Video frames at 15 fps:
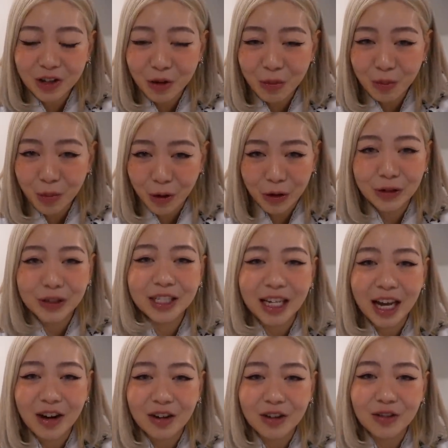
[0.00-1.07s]
the most
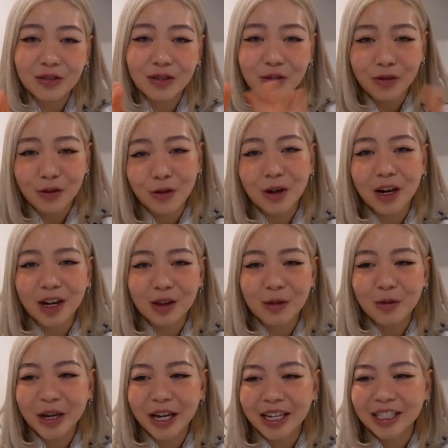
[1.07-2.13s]
out of the four
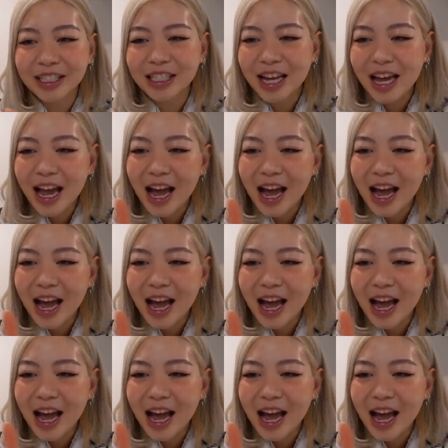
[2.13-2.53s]
colorways.